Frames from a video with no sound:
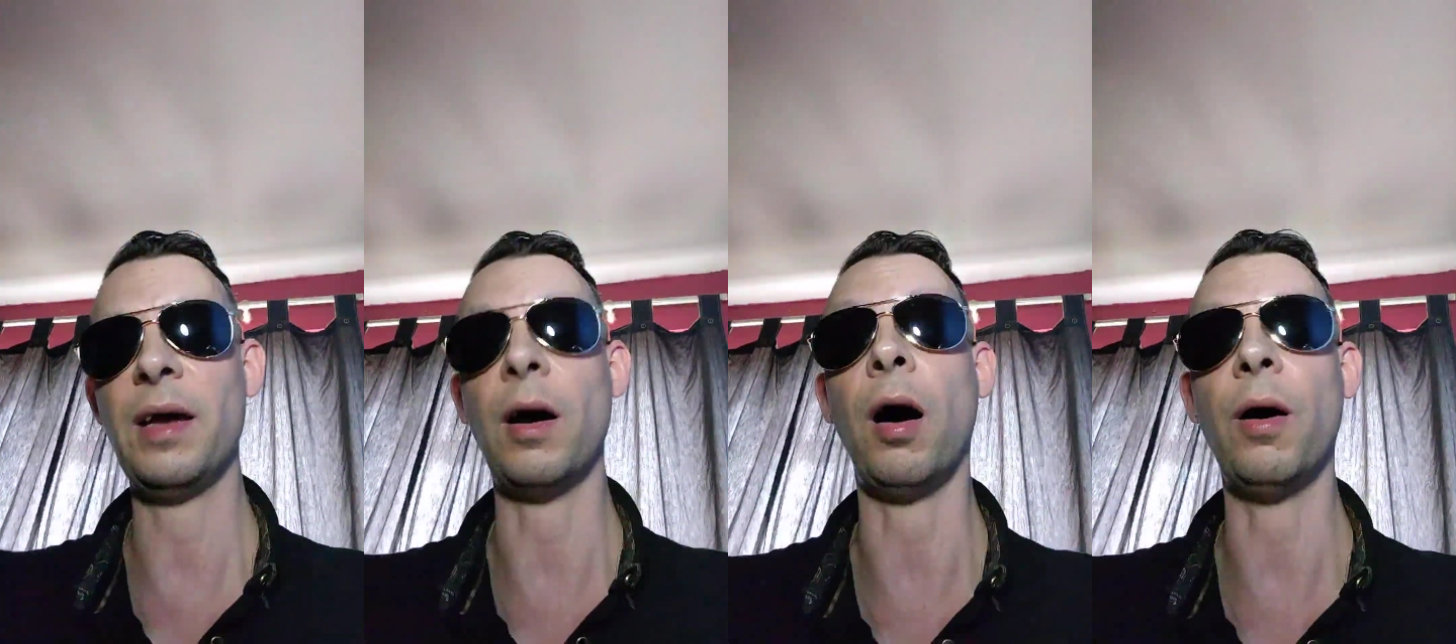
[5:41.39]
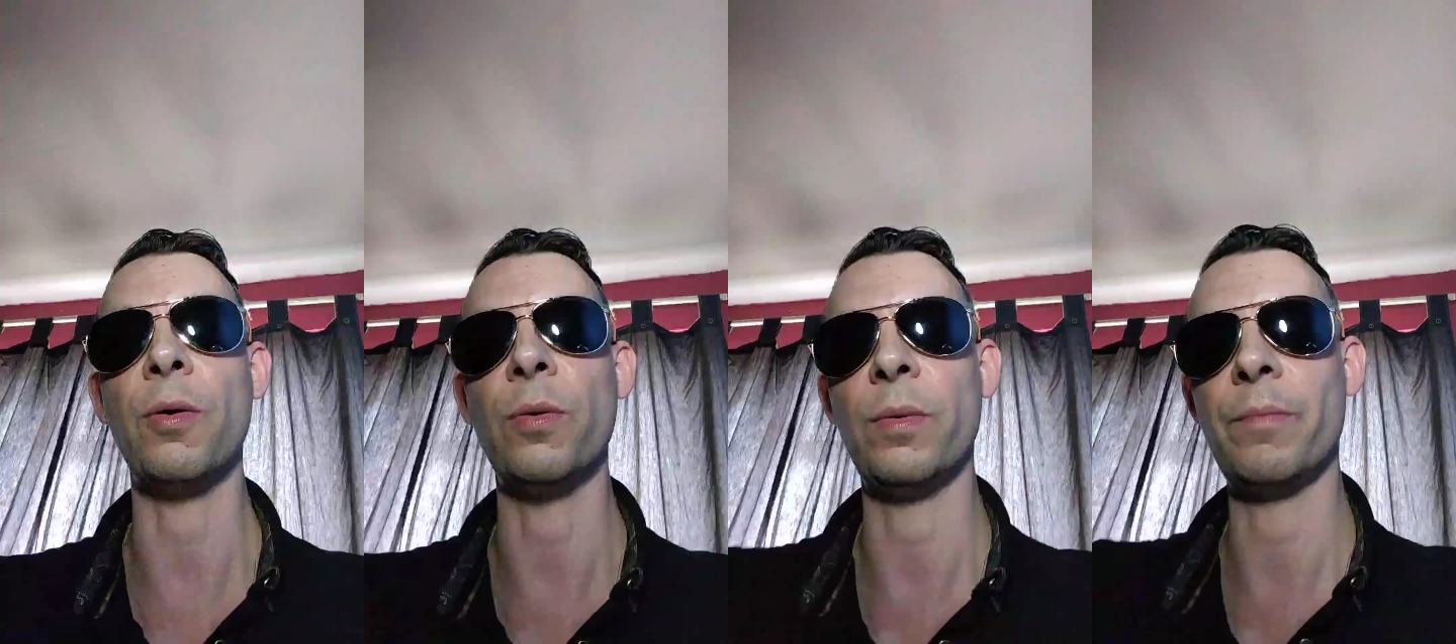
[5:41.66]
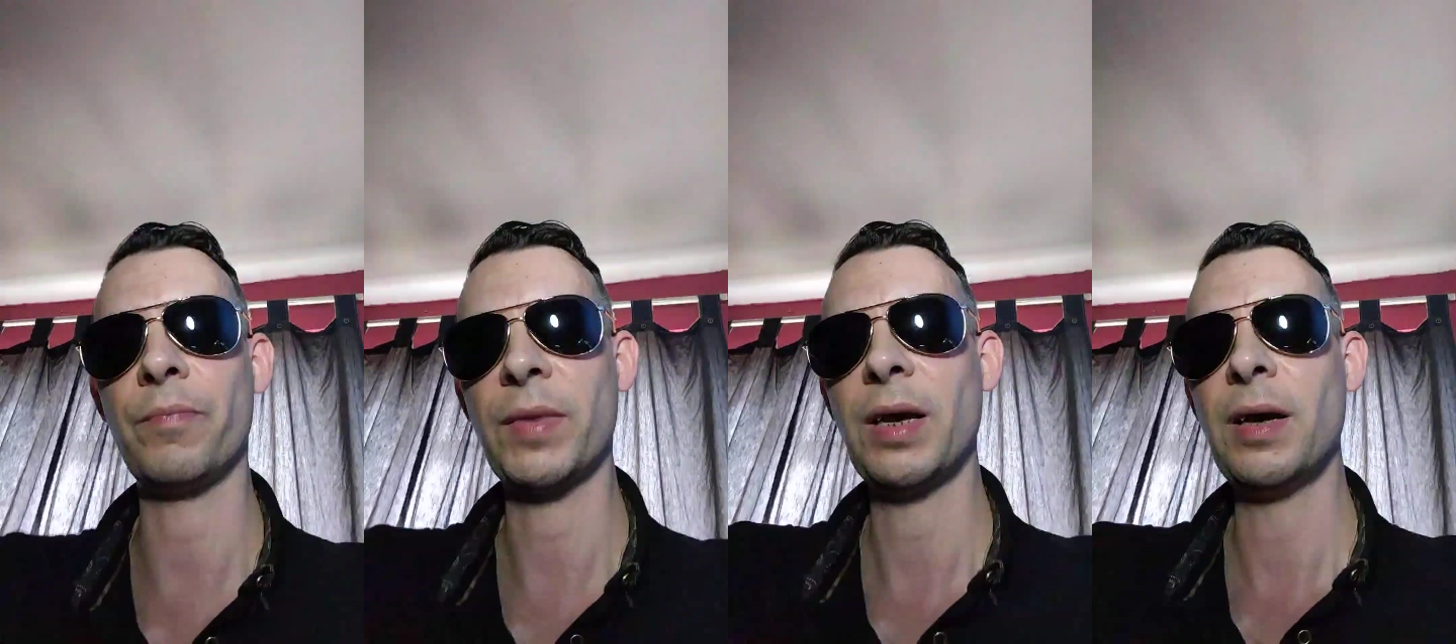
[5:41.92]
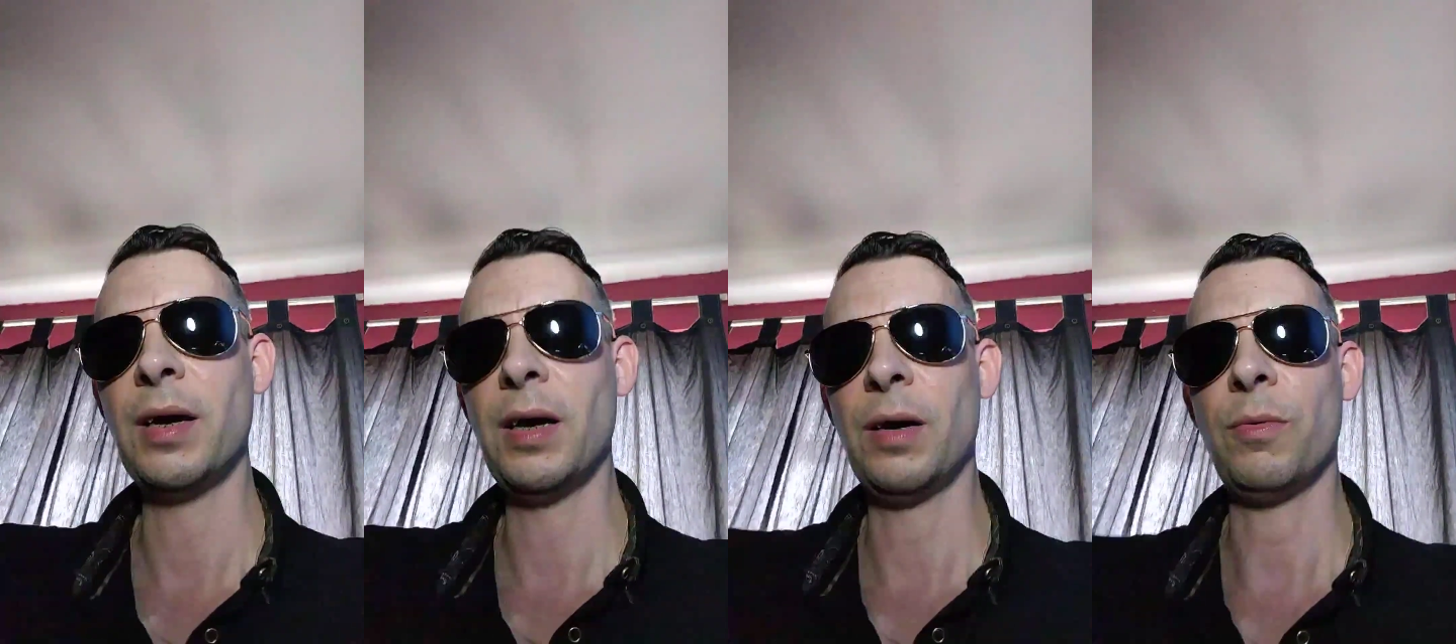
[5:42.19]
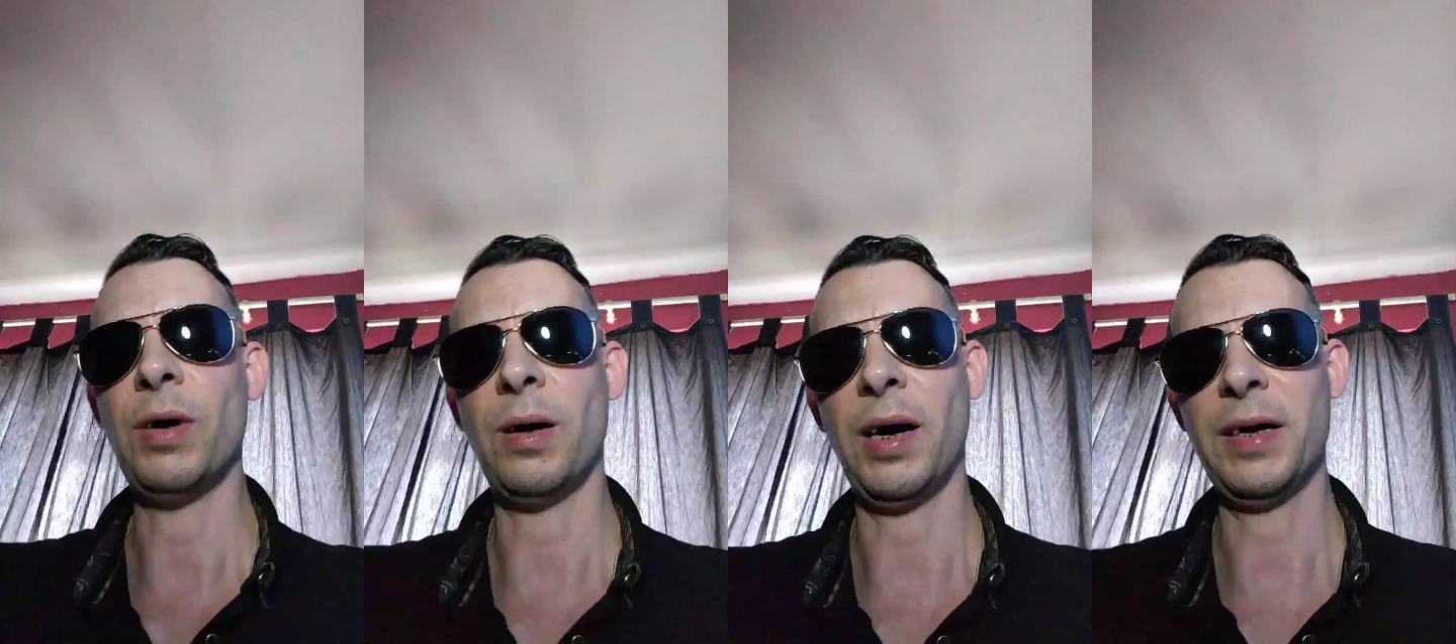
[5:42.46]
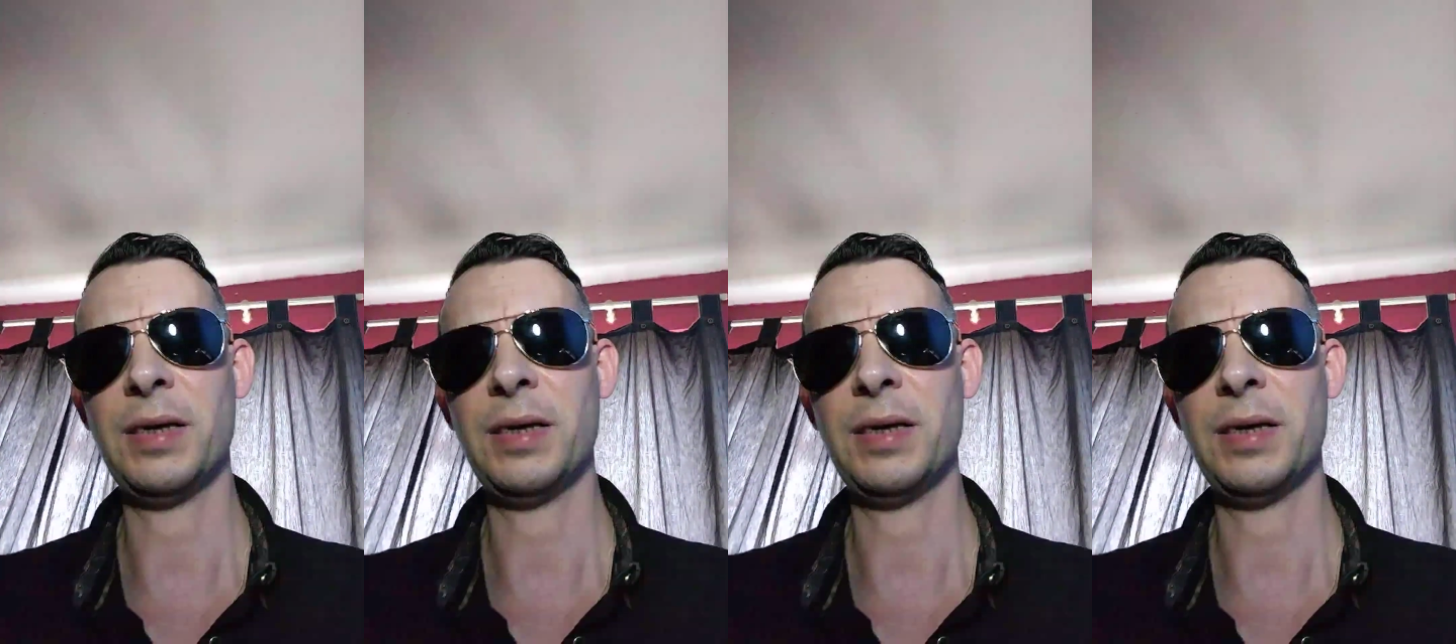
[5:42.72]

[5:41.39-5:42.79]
Well,